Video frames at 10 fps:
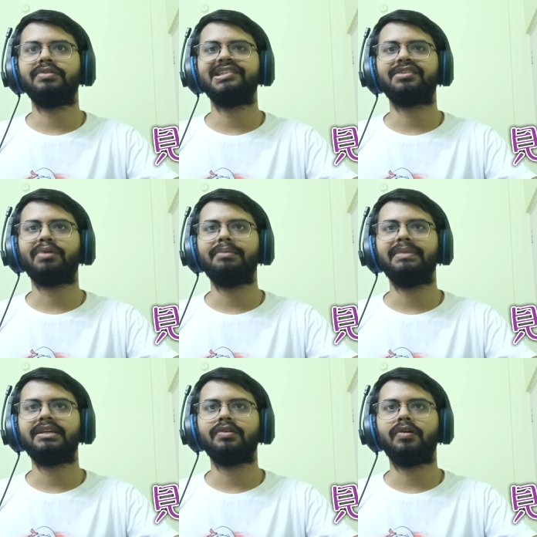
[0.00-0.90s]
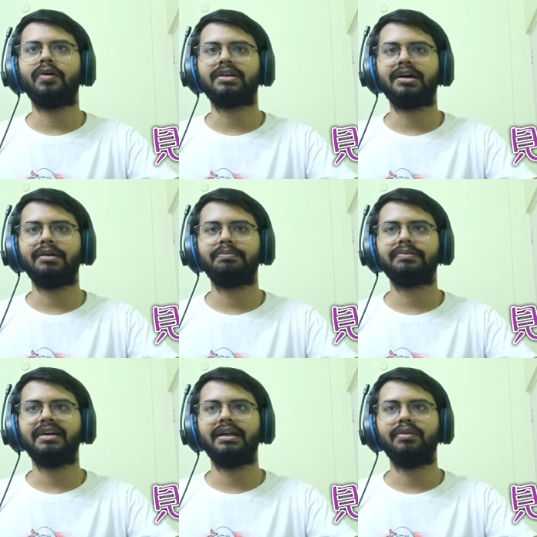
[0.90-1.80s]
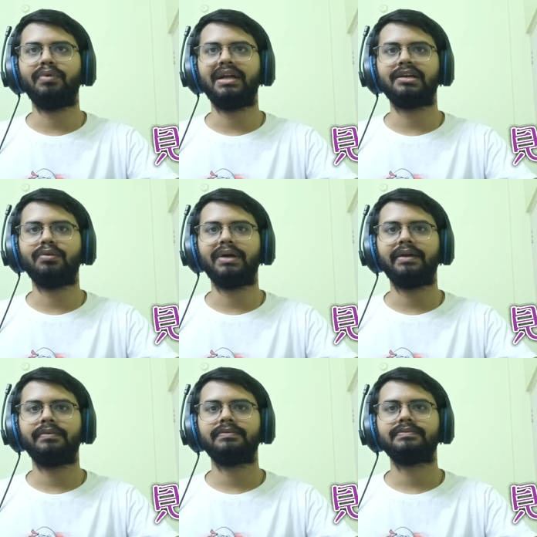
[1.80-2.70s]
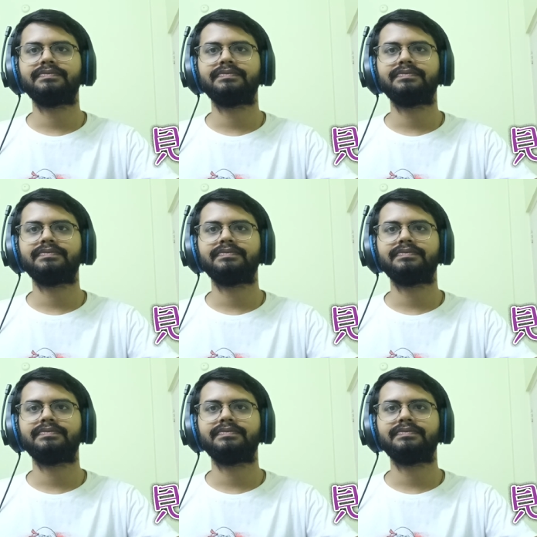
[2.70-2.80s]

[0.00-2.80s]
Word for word: reason why Mieruko got up and went away.